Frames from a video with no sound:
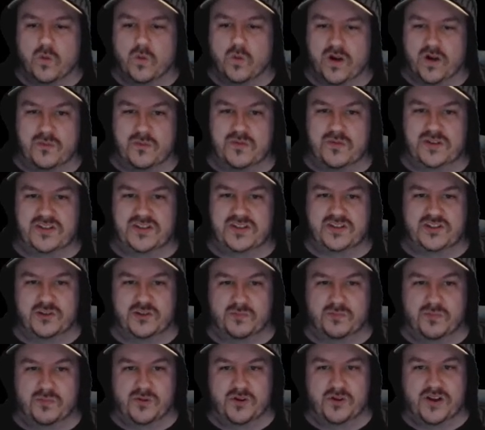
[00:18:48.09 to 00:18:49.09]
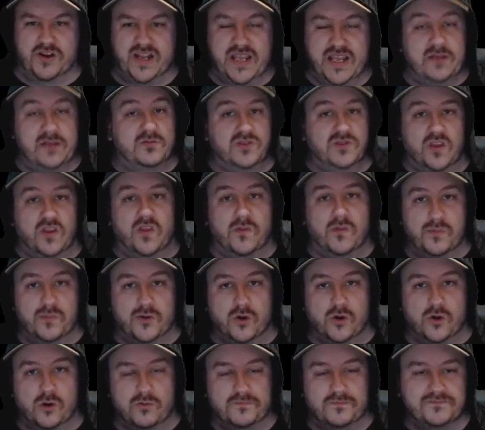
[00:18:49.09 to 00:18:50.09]
when I pressed the sub button, he was on the
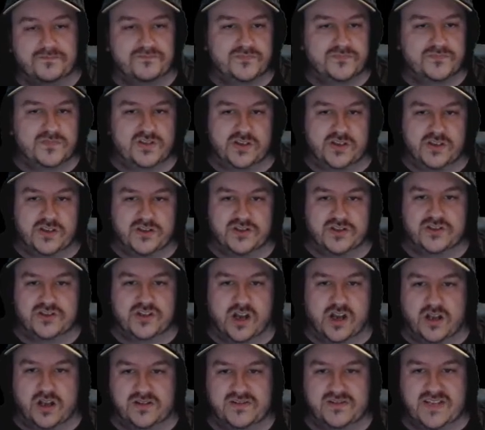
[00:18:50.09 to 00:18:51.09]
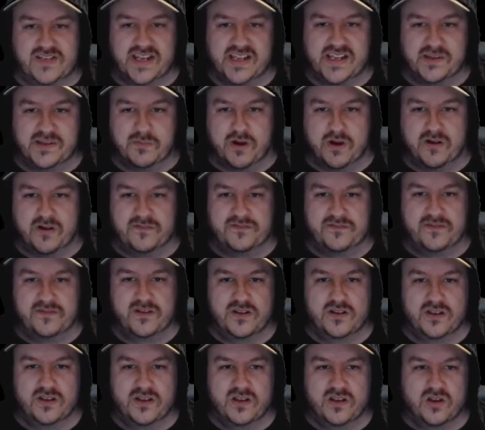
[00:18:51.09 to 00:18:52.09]
ball, so you just can't take him off
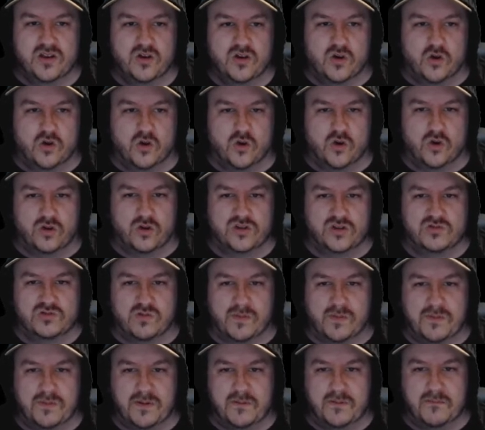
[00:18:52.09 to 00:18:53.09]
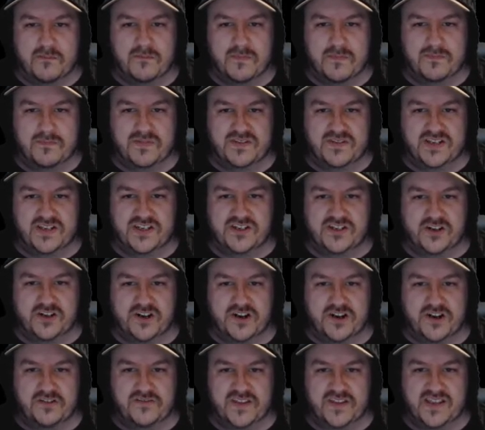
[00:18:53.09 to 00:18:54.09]
or swap him position,
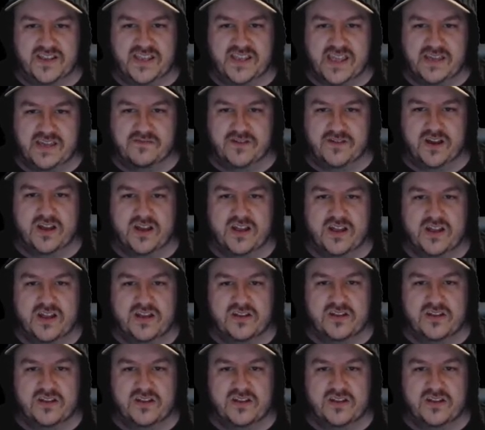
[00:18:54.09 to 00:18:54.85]
I don't think, either,